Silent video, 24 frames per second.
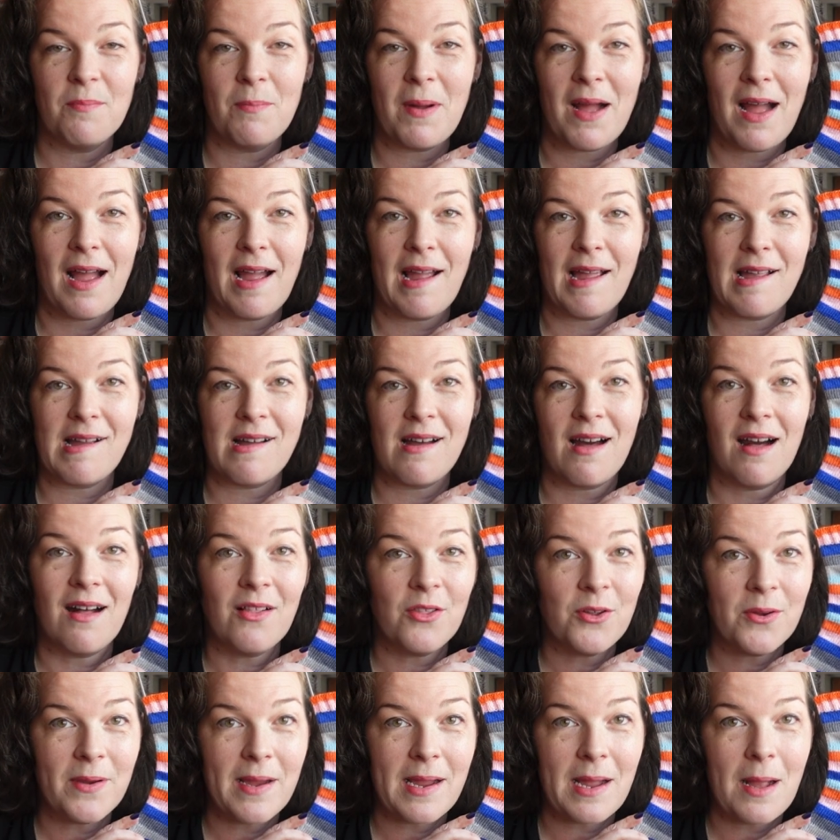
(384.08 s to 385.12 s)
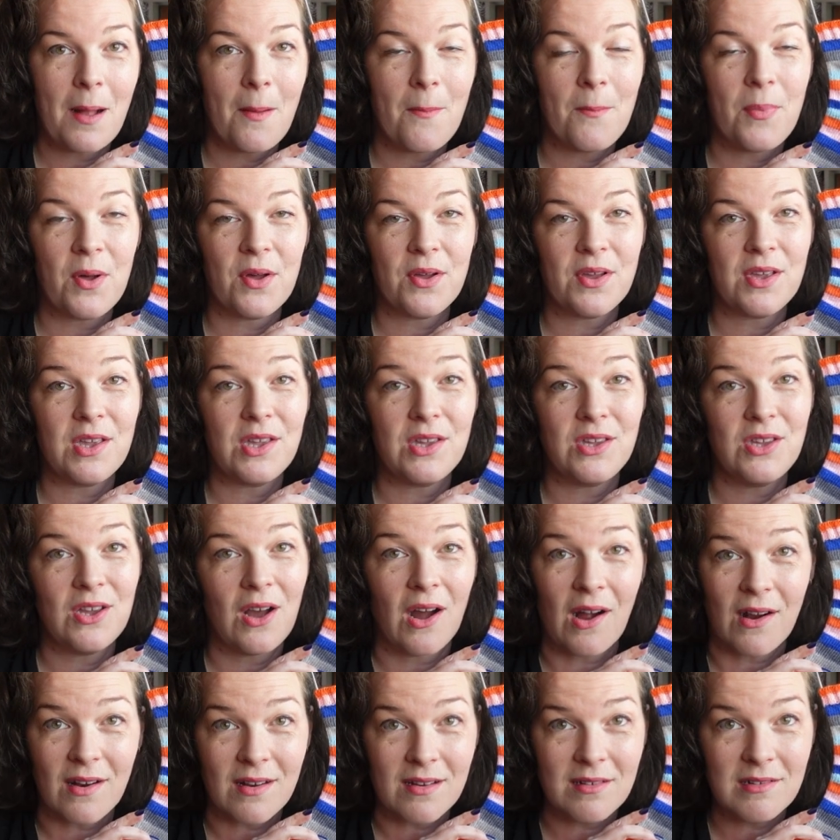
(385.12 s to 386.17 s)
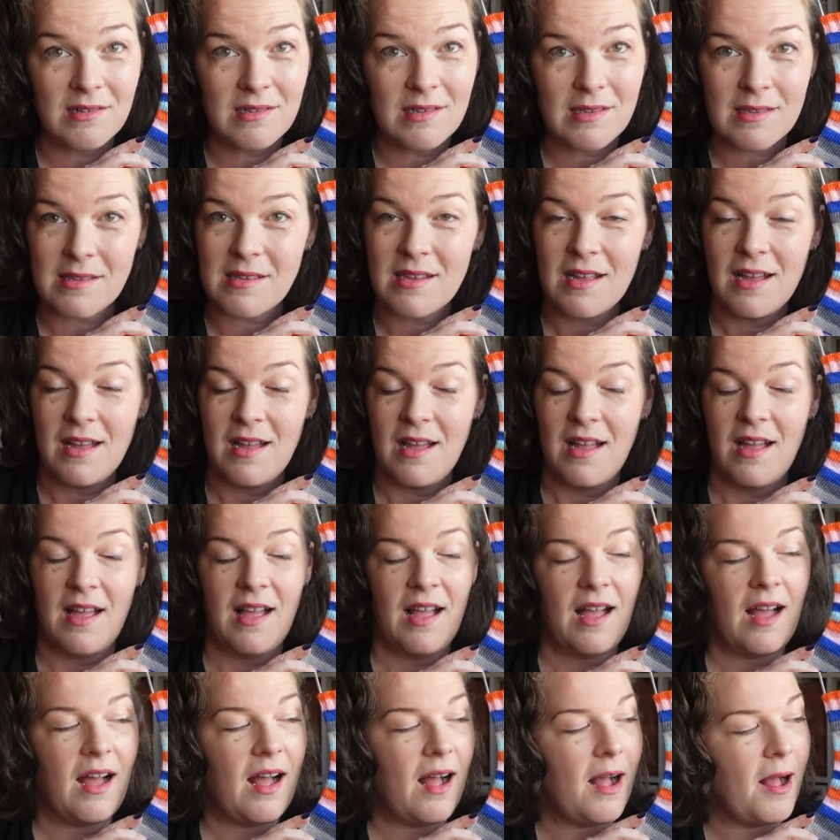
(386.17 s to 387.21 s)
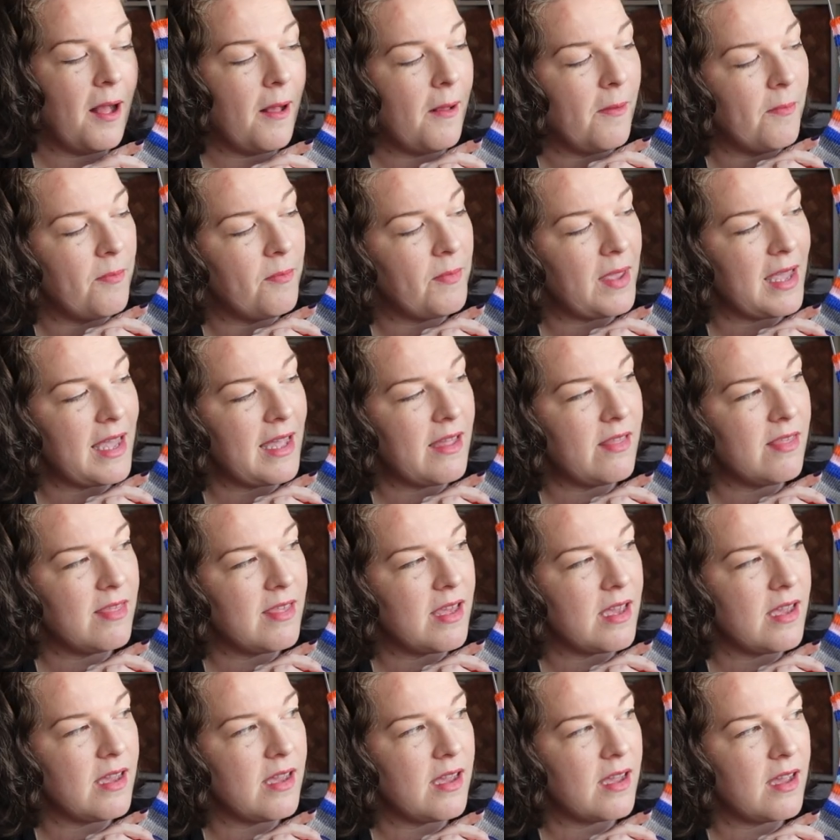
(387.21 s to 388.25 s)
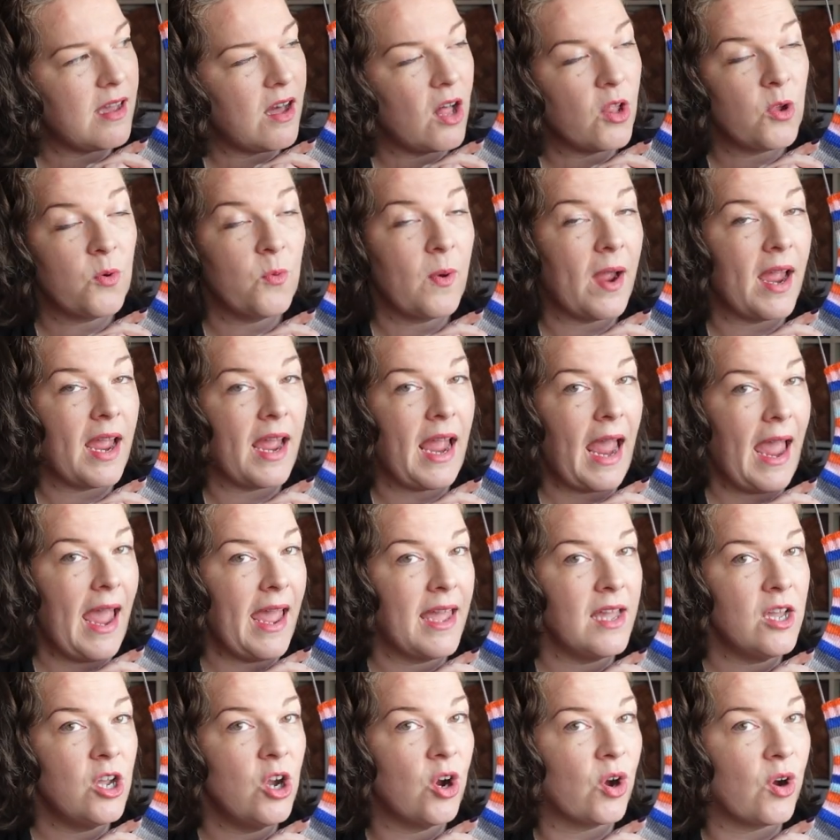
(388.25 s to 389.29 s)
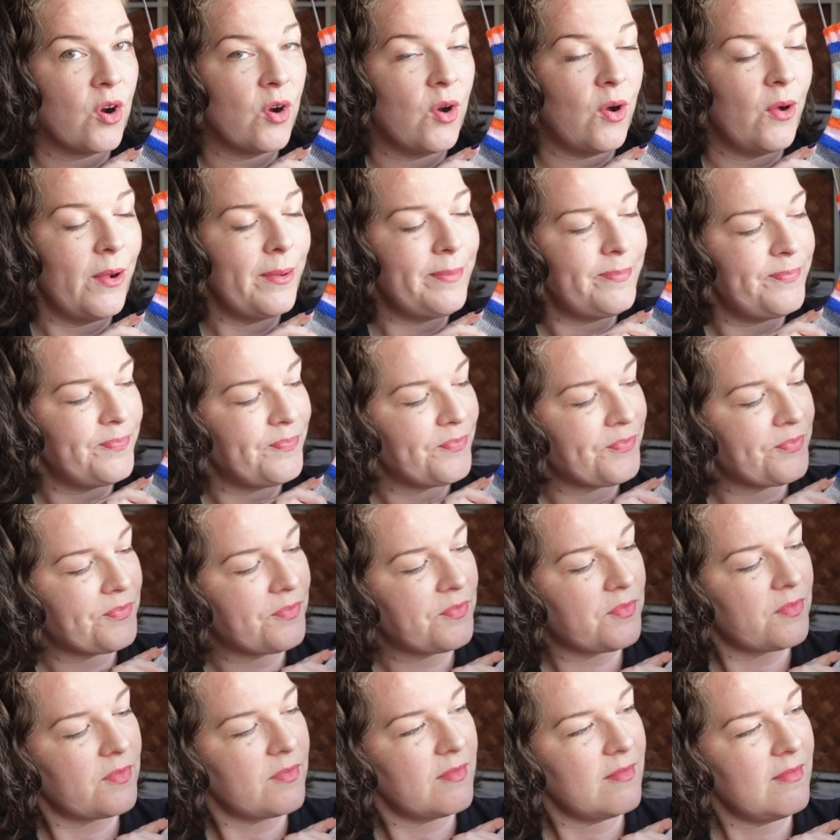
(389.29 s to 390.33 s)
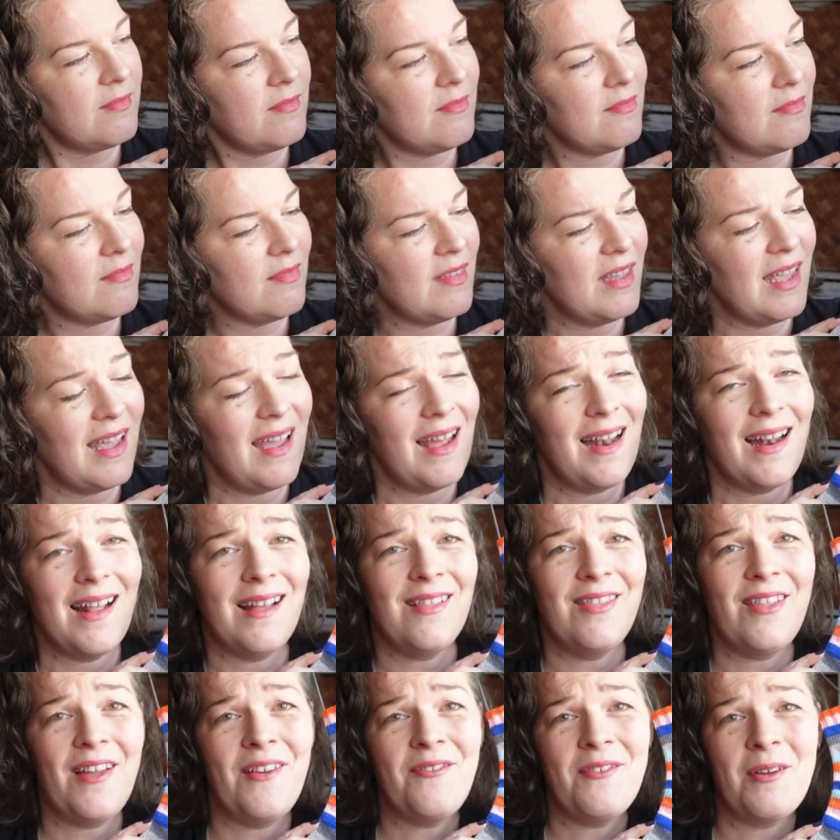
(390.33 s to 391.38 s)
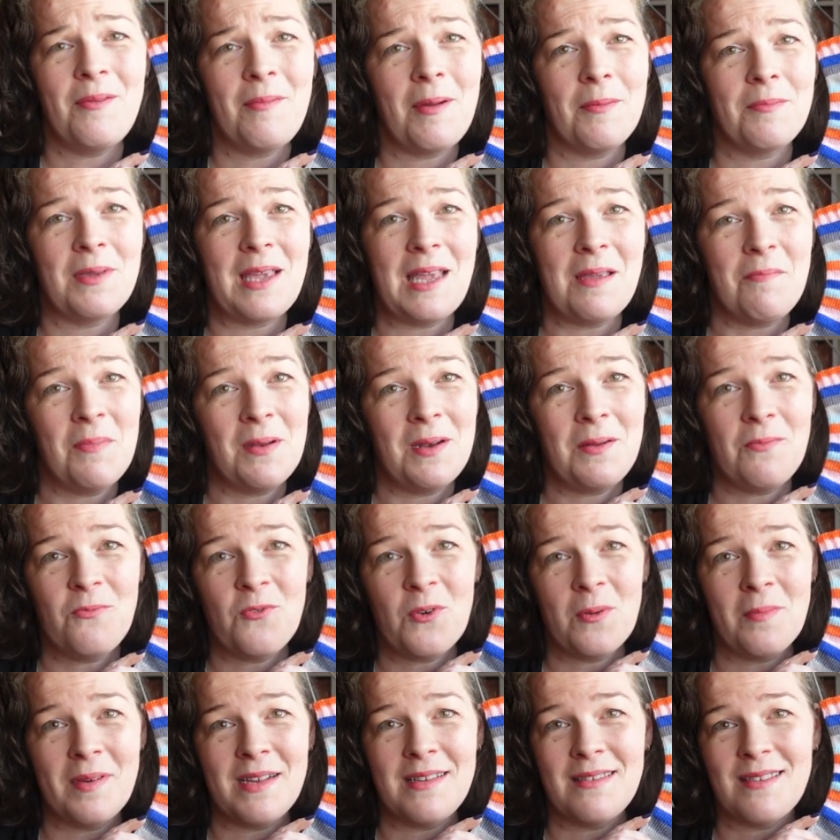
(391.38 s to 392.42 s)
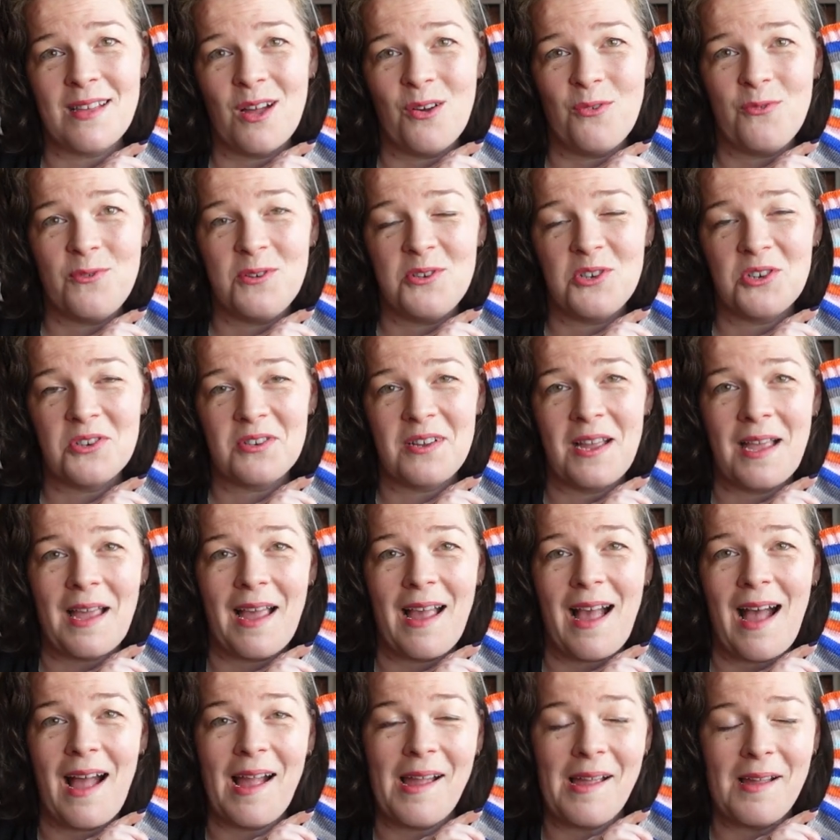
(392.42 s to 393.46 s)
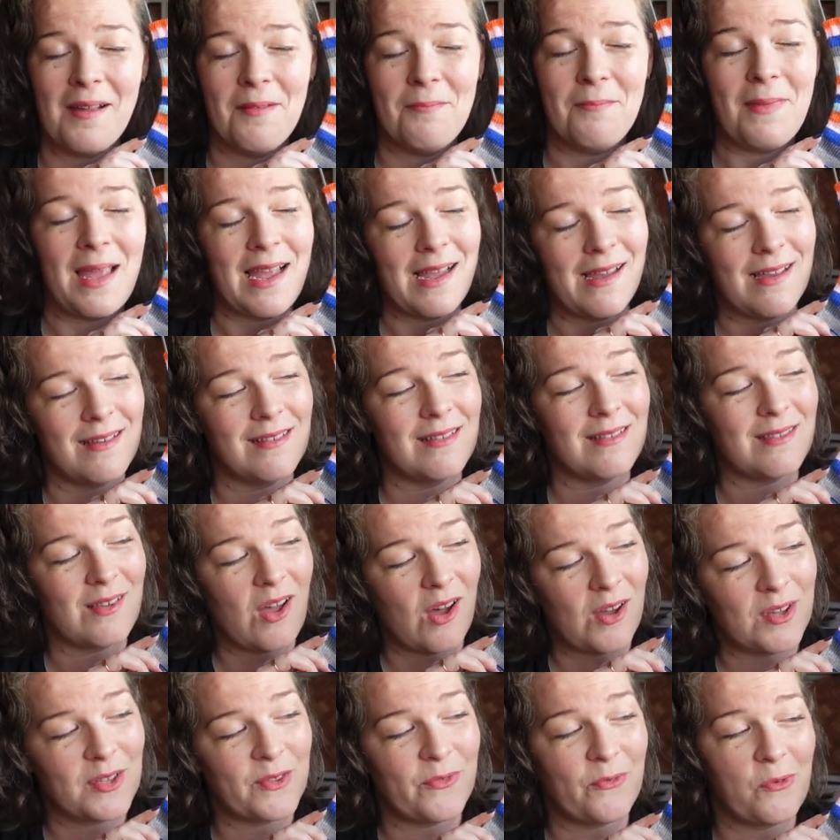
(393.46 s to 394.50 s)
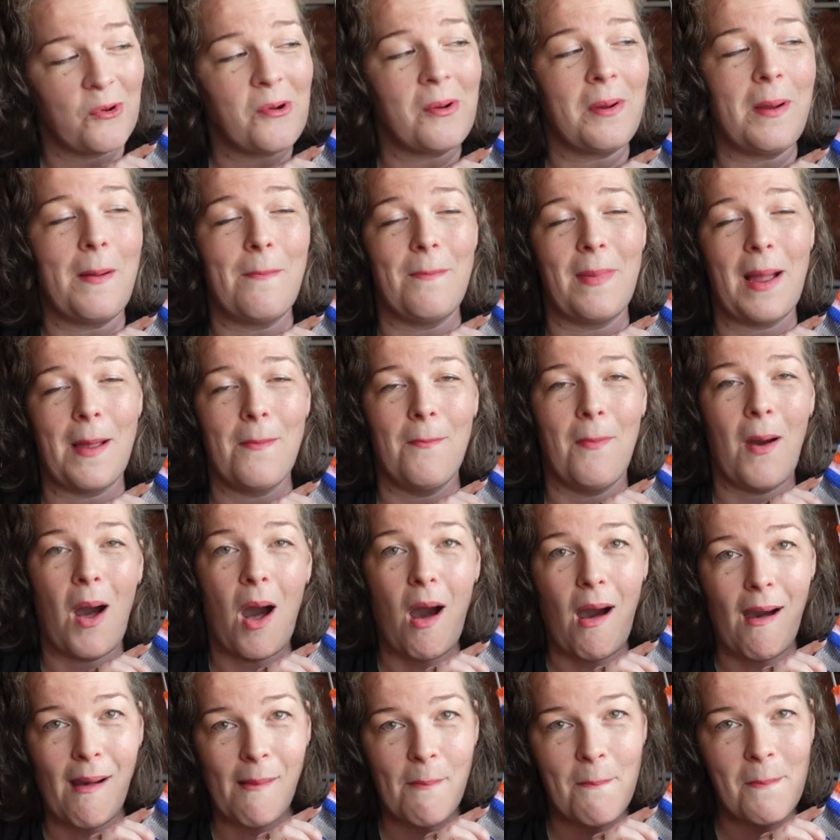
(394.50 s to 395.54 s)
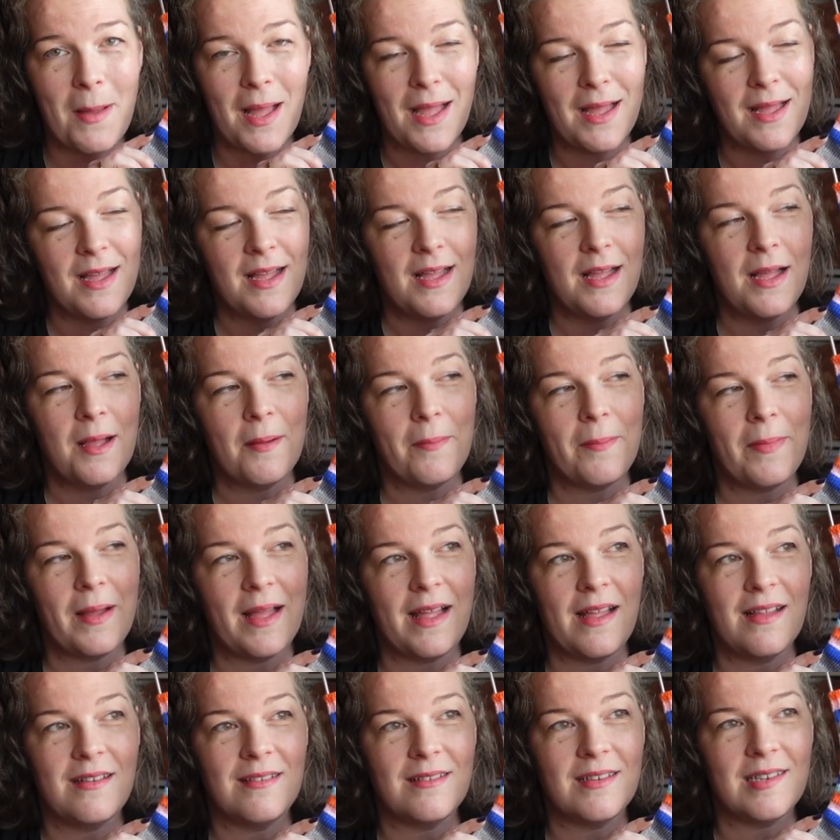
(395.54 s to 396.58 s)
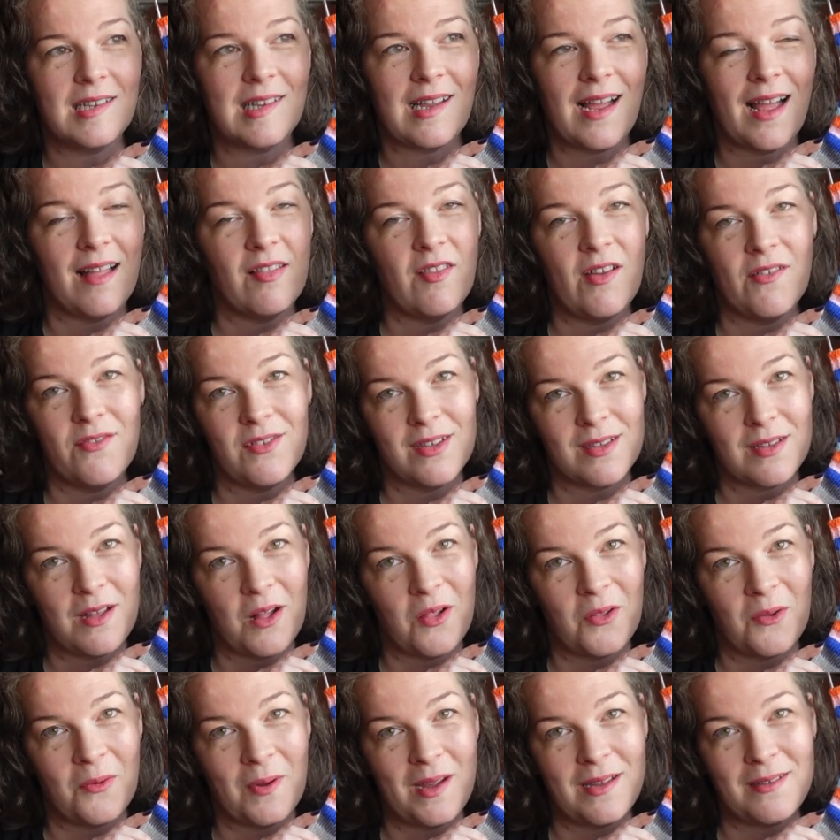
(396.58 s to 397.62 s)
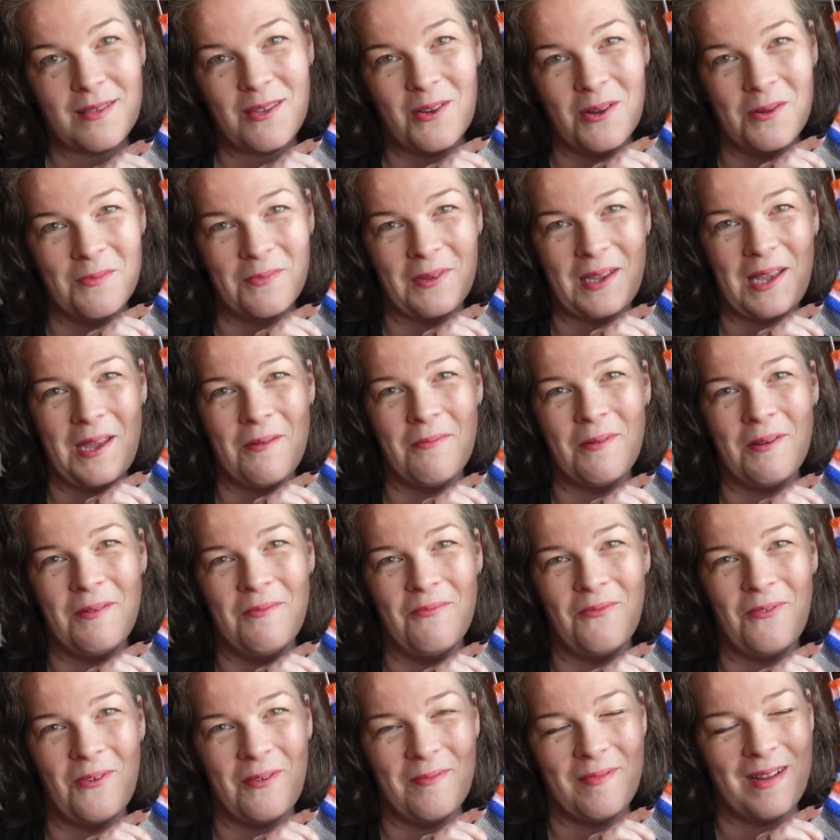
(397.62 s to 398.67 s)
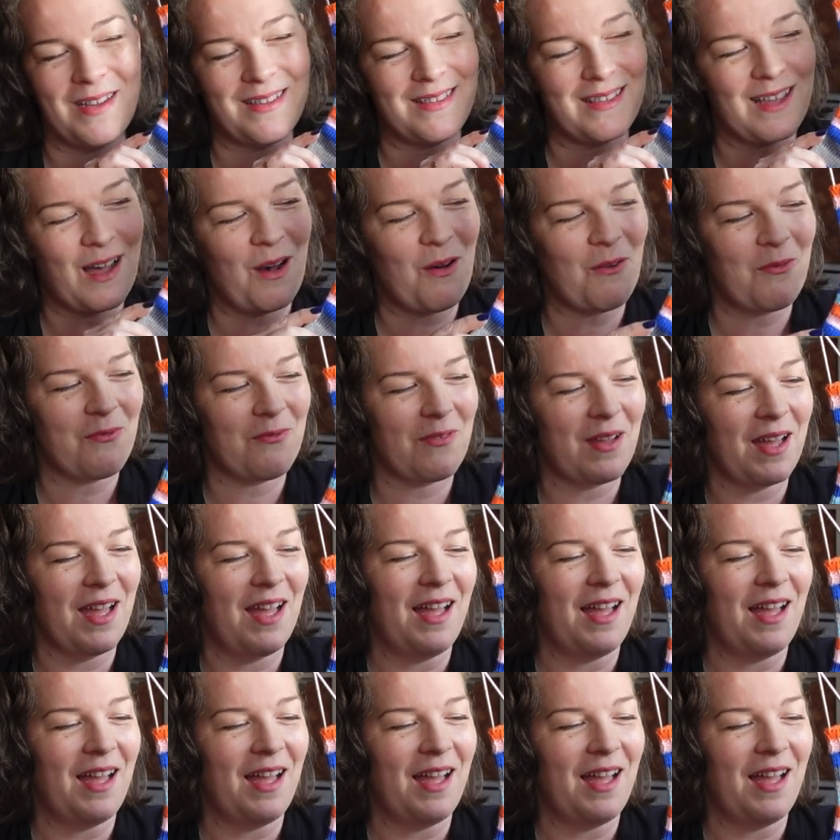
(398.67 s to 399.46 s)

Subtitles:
by Coloring Book Yarns, in the colorway Hey Girl. And I love them. I'm keeping them for myself. Usually I make socks for my mom, but I love this colorway, so I'm keeping them for myself.